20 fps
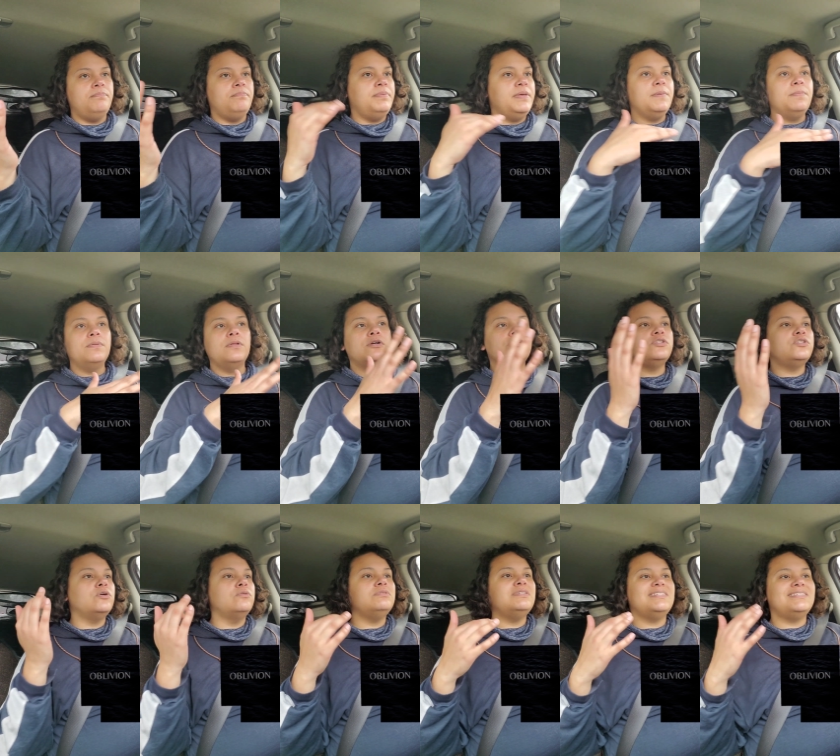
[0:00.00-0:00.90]
people are
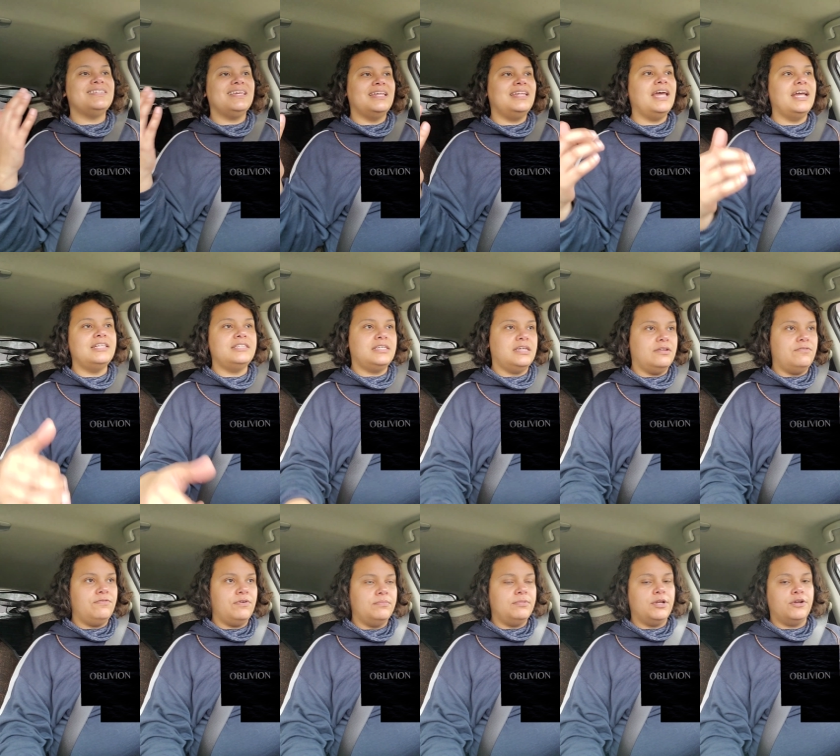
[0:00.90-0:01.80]
so
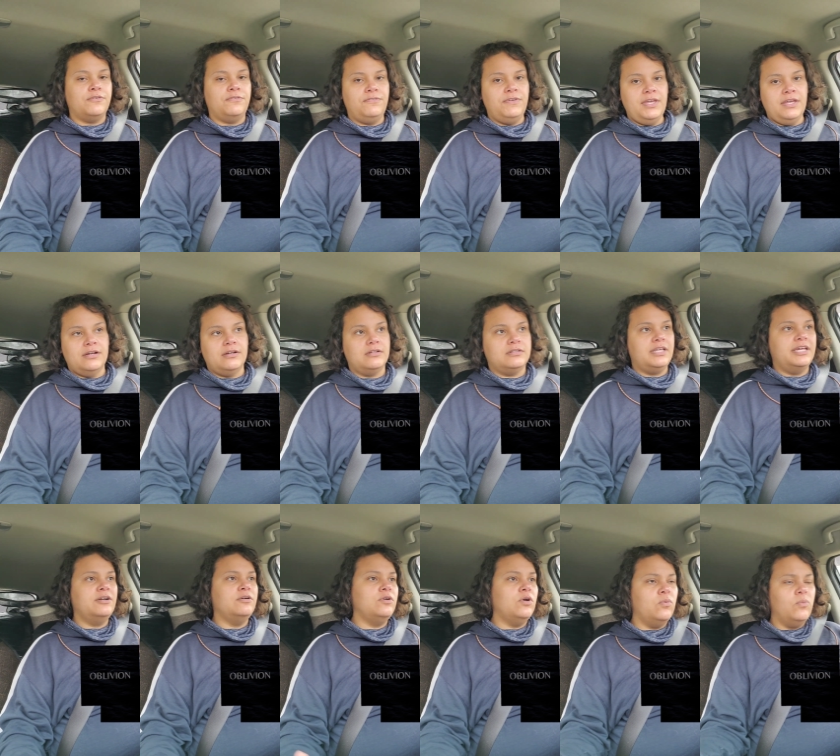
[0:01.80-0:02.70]
disconnected from their field,
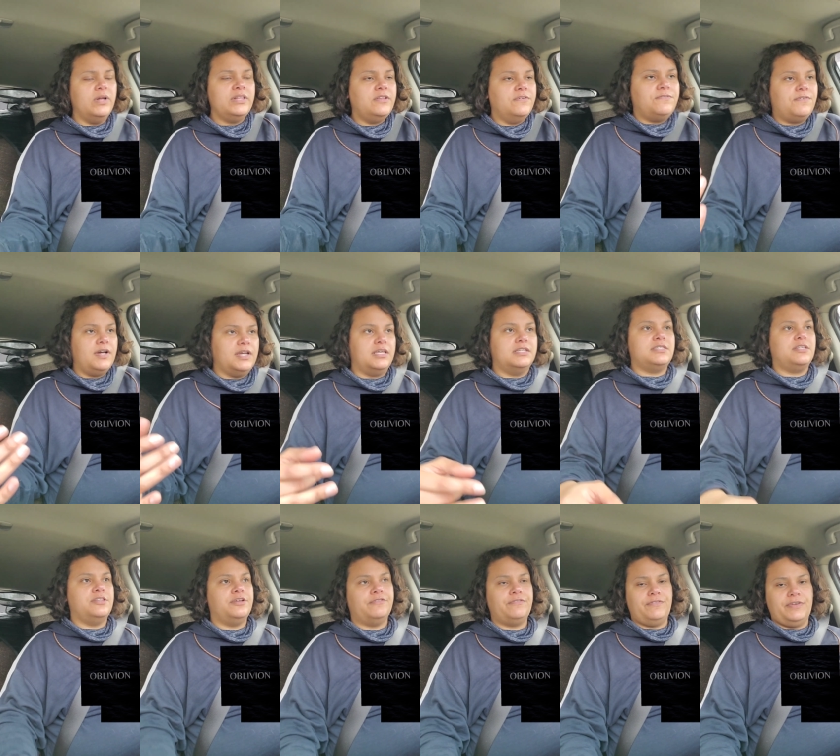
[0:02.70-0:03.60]
they don't know what the fuck is
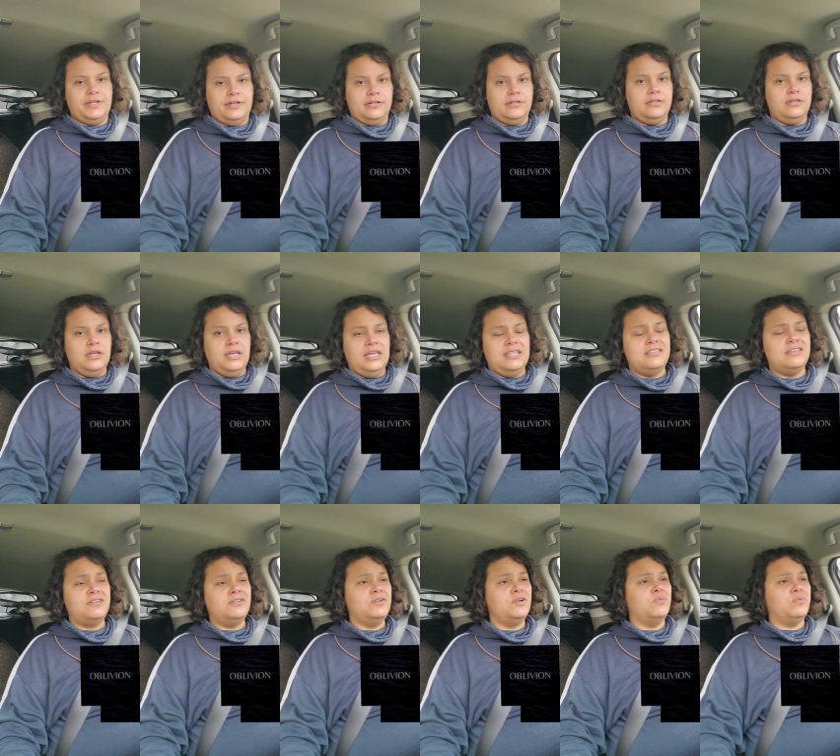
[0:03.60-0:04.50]
in their field.
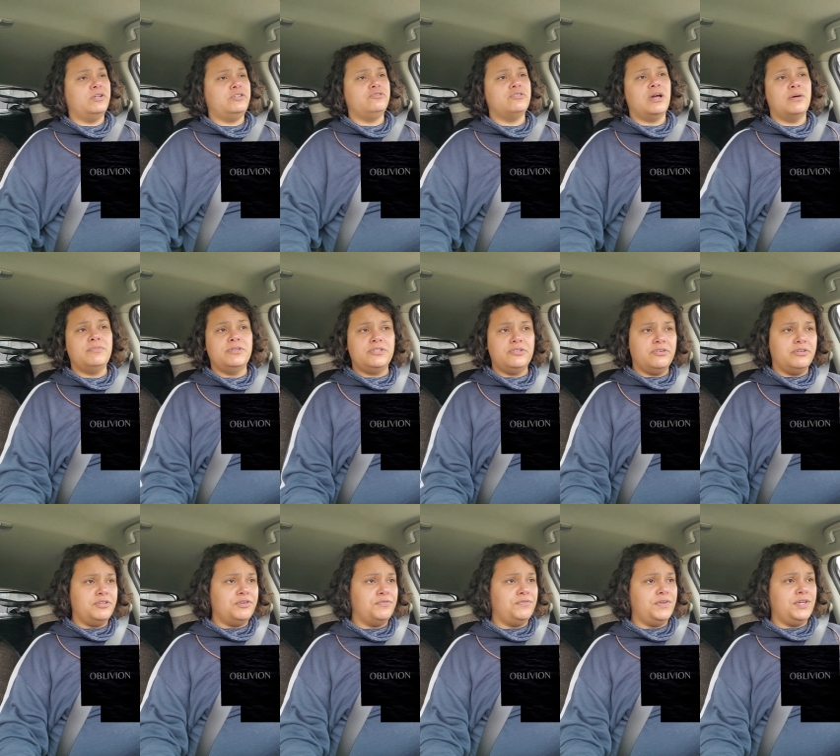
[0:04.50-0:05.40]
They don't know what traumas are
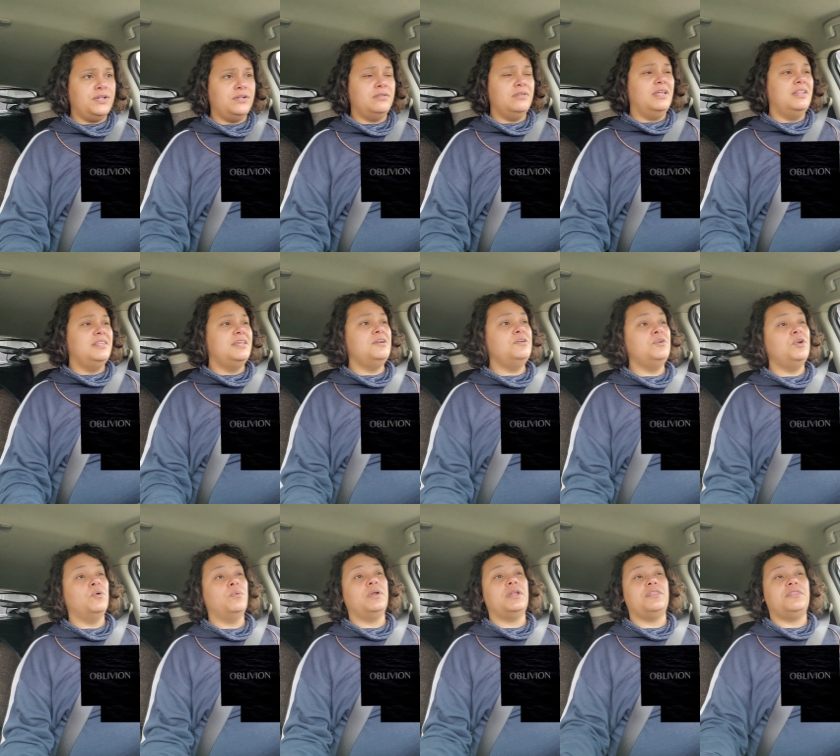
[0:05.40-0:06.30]
in their field. They don't
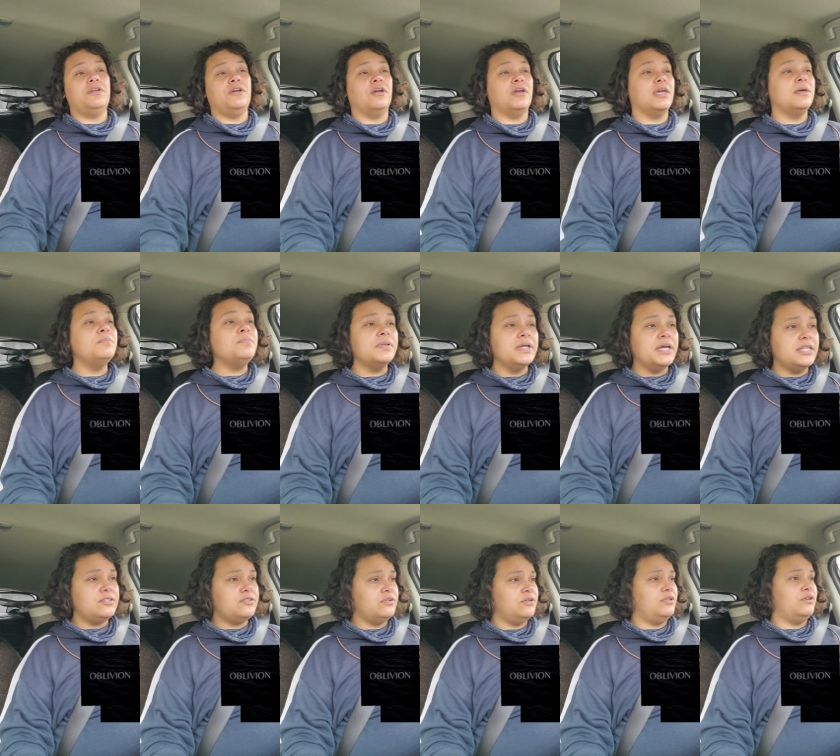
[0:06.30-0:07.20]
know what etheric
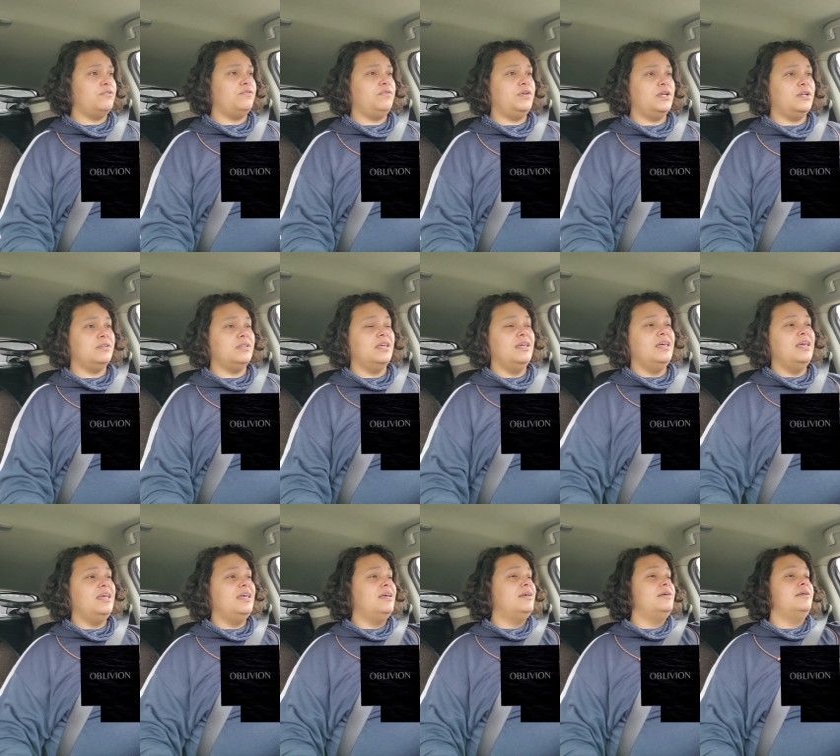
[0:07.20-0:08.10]
implants are in their field.
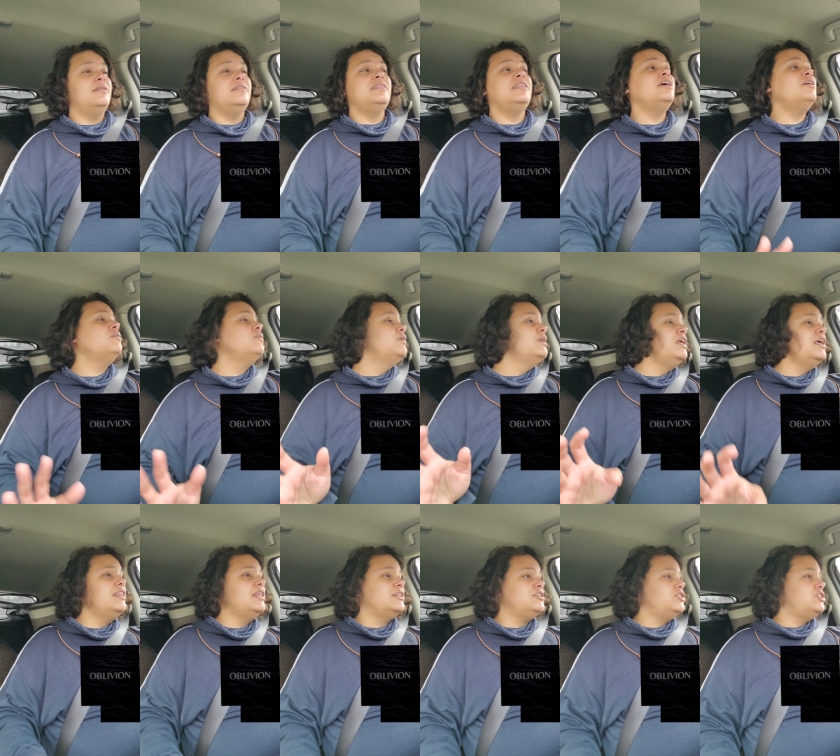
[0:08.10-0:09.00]
They don't know any
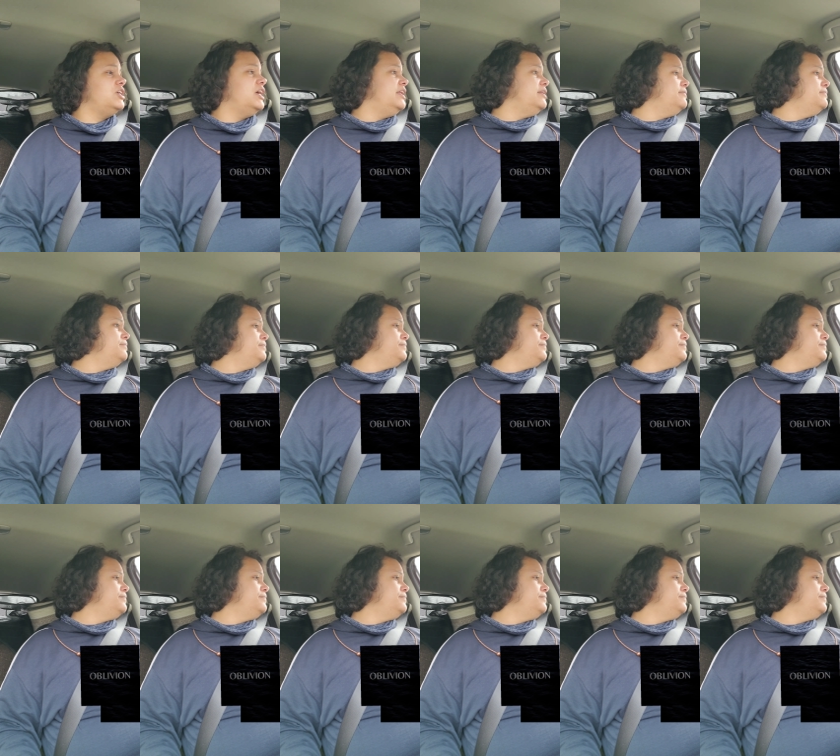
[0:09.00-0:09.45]
of that shit.